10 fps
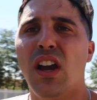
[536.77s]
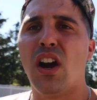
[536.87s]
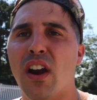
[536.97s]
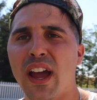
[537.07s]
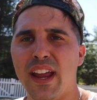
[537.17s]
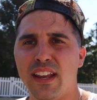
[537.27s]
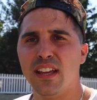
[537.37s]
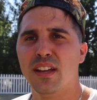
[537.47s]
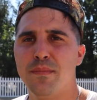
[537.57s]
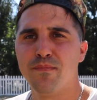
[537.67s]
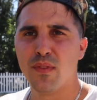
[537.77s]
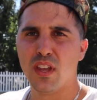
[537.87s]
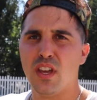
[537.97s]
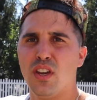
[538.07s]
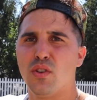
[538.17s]
All right,
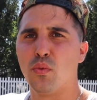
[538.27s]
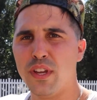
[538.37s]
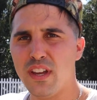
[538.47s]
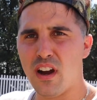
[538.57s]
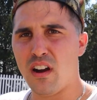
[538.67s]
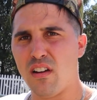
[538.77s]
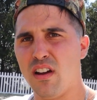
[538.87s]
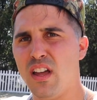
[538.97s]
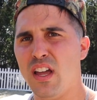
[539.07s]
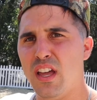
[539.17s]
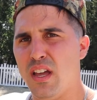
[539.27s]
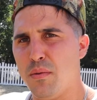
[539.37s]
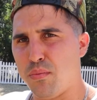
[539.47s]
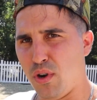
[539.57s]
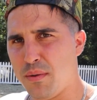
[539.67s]
we are
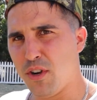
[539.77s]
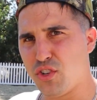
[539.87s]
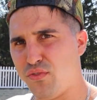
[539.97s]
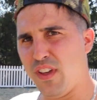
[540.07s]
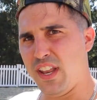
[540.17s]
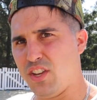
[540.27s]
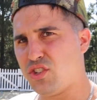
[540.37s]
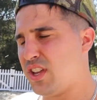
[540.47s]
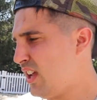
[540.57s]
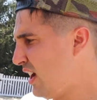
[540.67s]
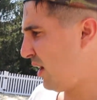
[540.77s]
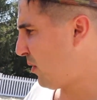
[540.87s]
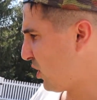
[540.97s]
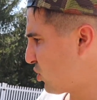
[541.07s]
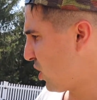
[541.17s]
pretty much finished. I
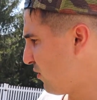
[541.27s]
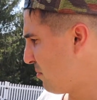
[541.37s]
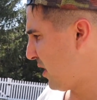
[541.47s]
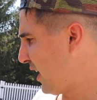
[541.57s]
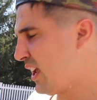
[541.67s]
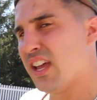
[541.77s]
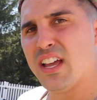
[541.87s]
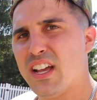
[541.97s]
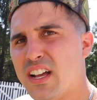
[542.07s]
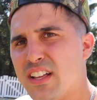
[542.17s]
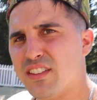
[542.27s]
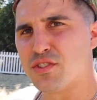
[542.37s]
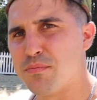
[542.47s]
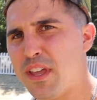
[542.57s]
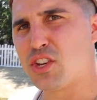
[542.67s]
want to show everybody
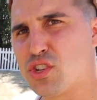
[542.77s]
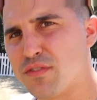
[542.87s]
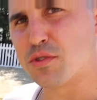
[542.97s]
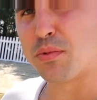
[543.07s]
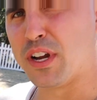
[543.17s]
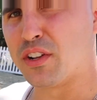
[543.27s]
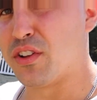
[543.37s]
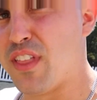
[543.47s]
this makeshift sprinkler